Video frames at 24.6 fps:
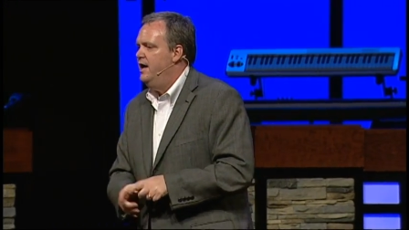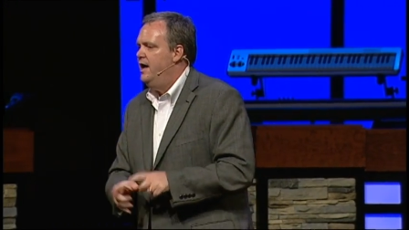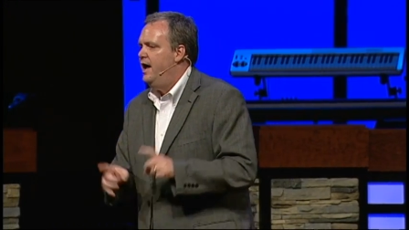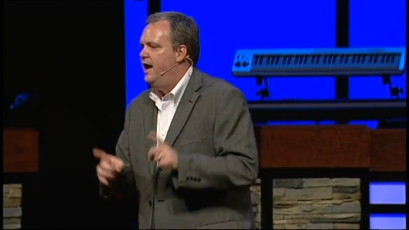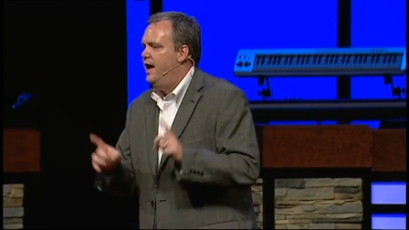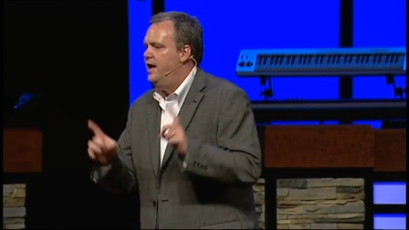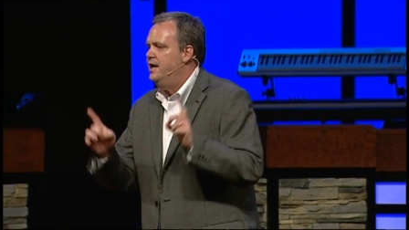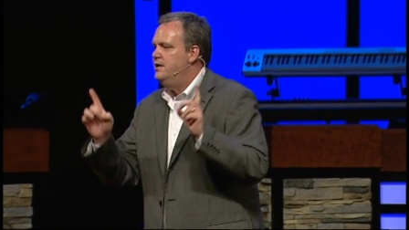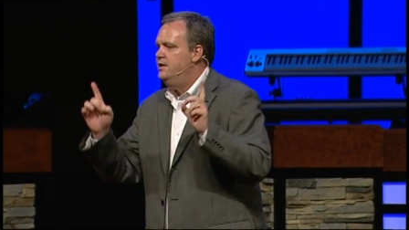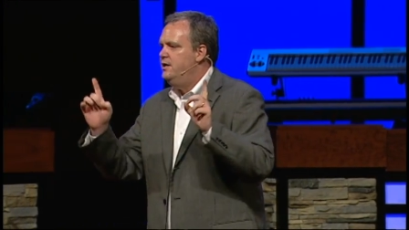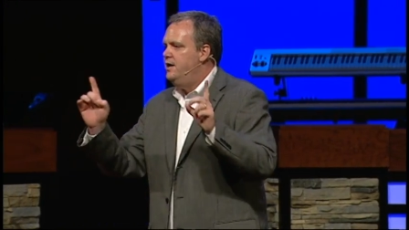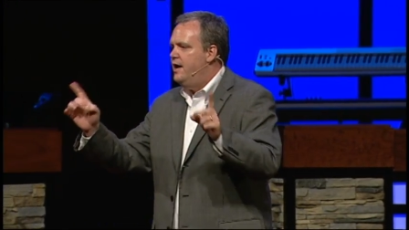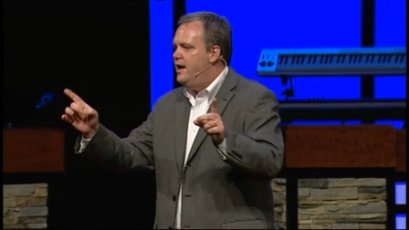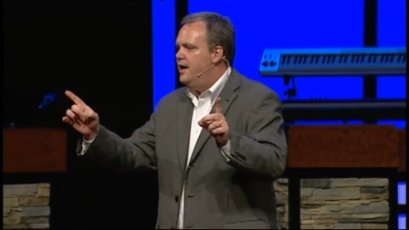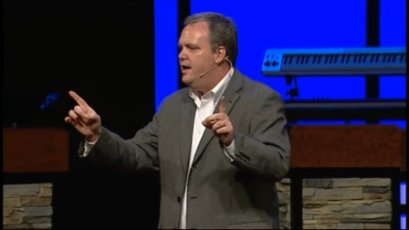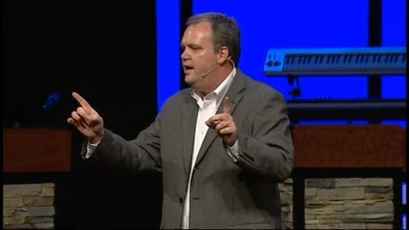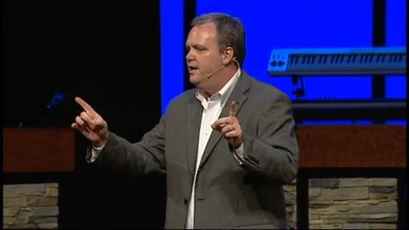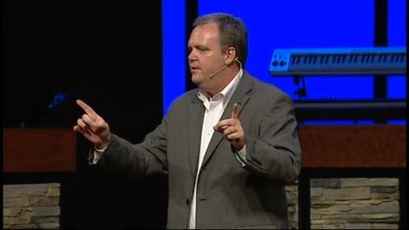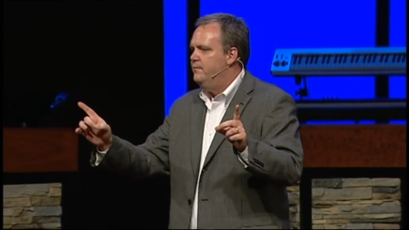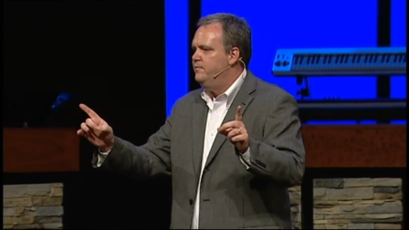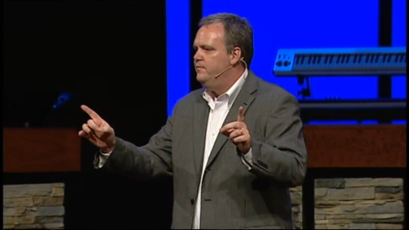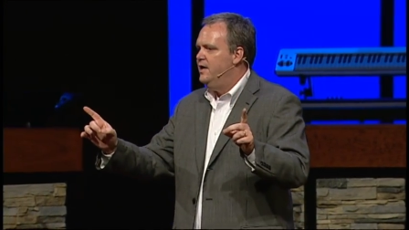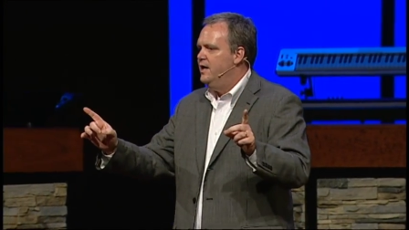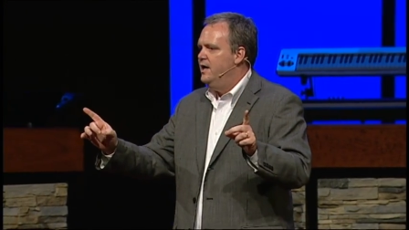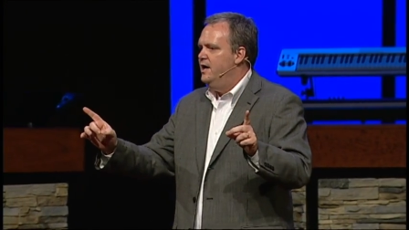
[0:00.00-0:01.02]
And
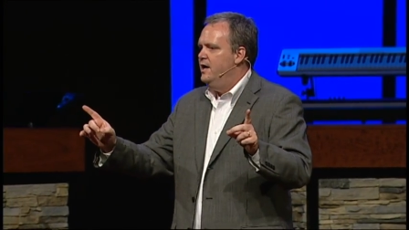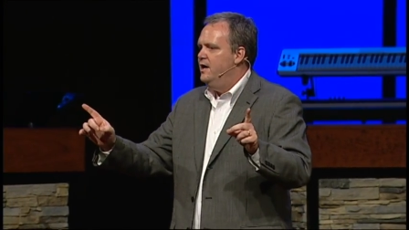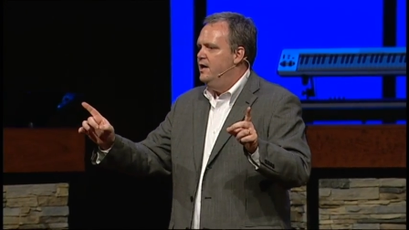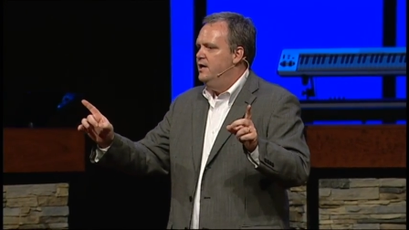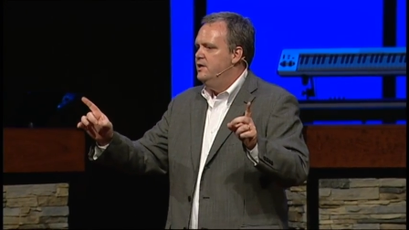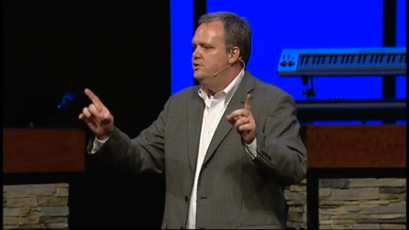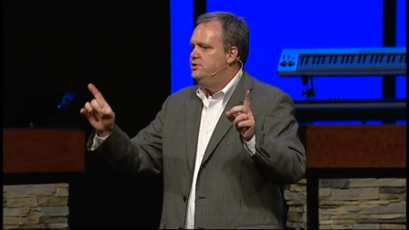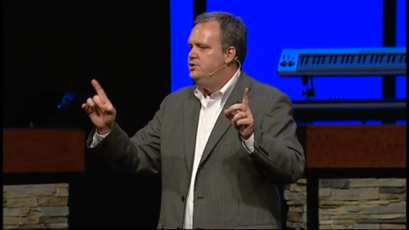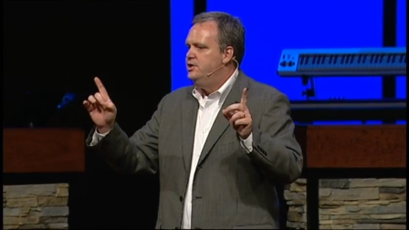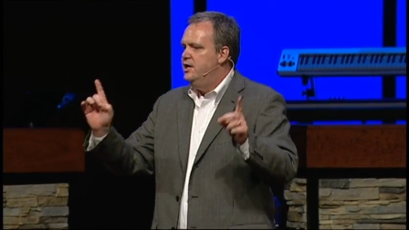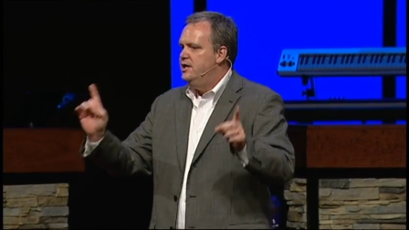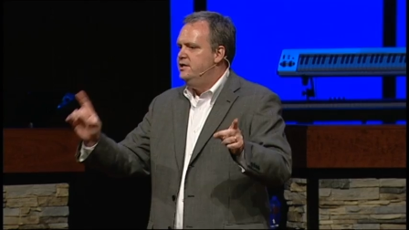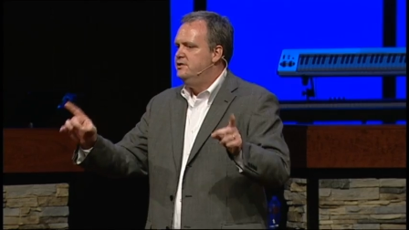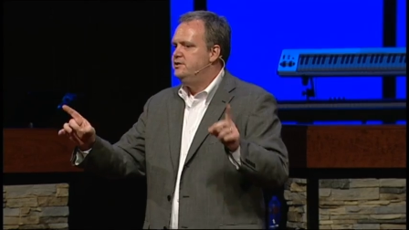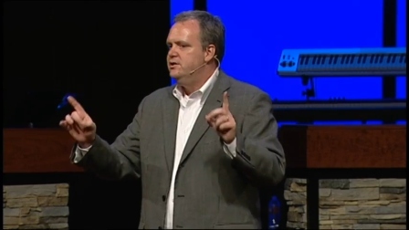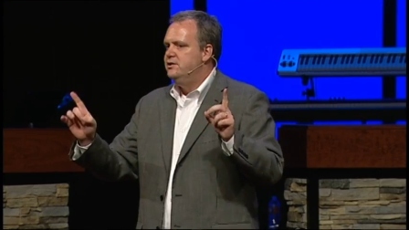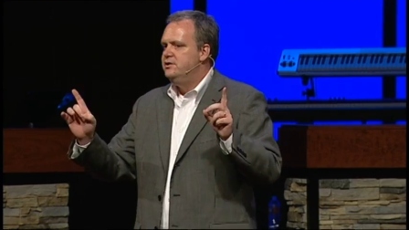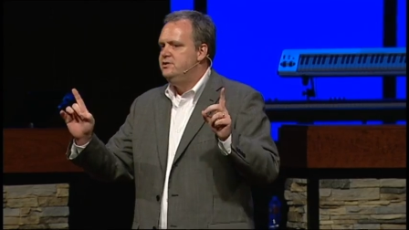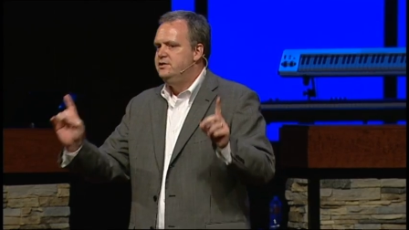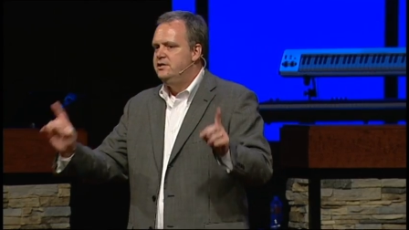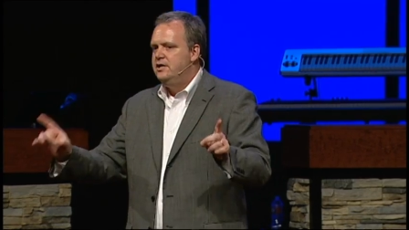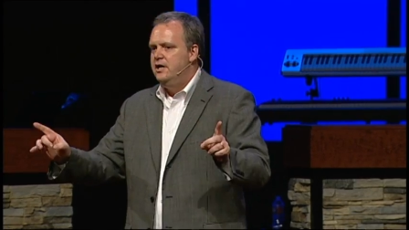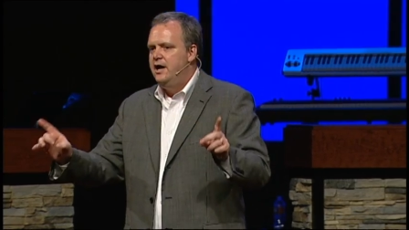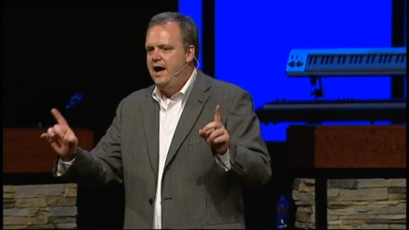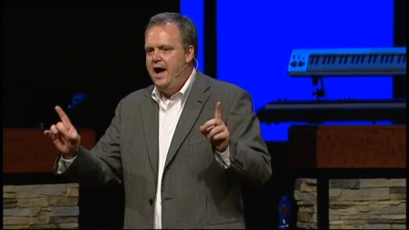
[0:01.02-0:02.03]
yet,
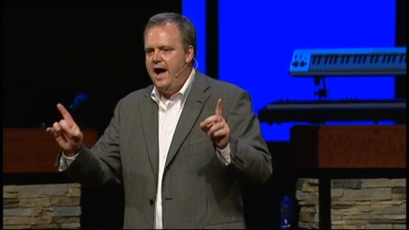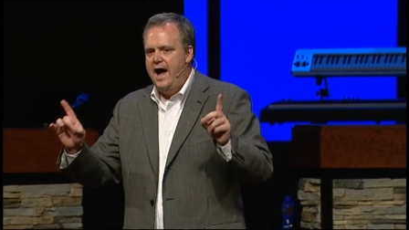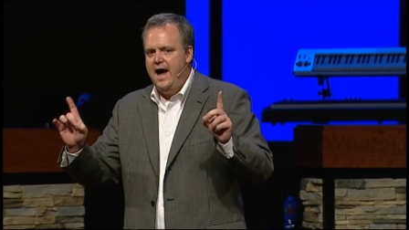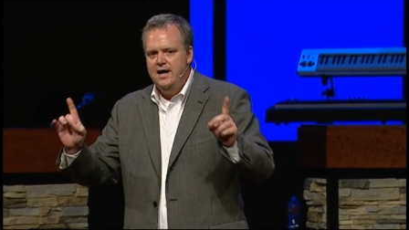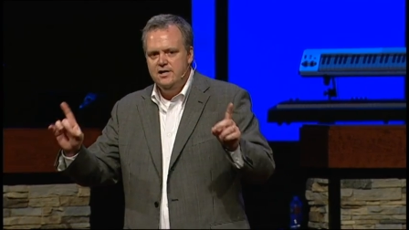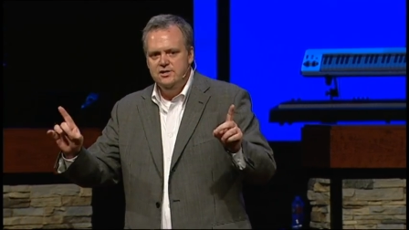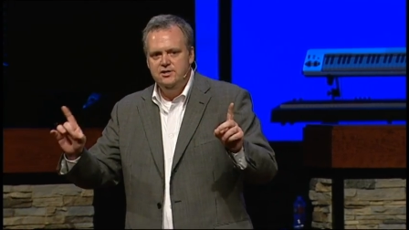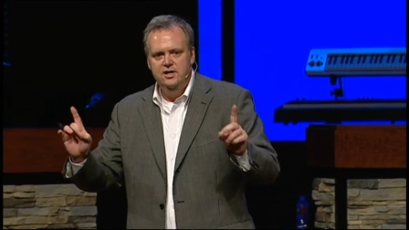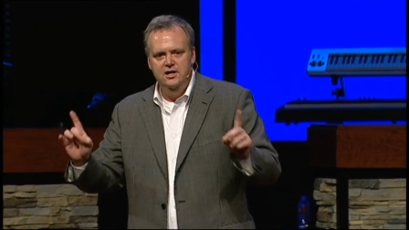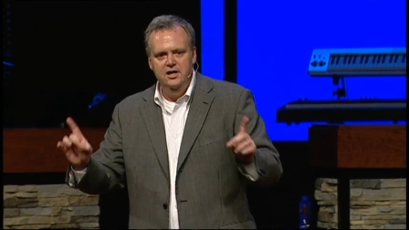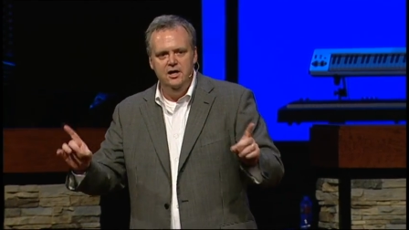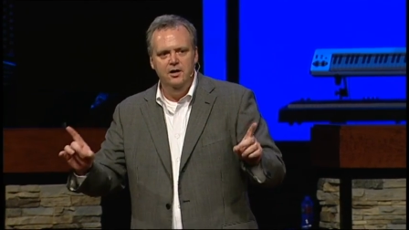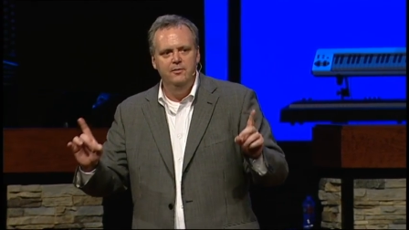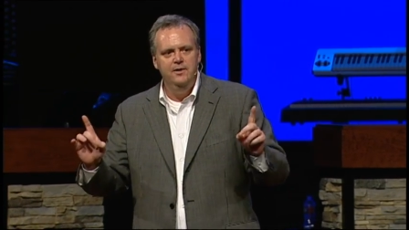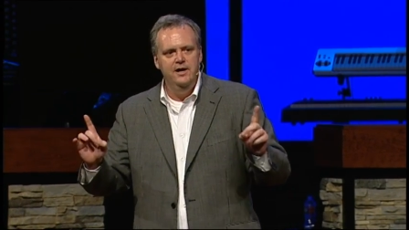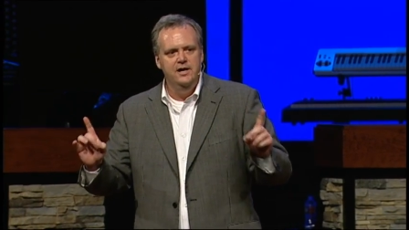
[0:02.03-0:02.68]
Jesus asked him,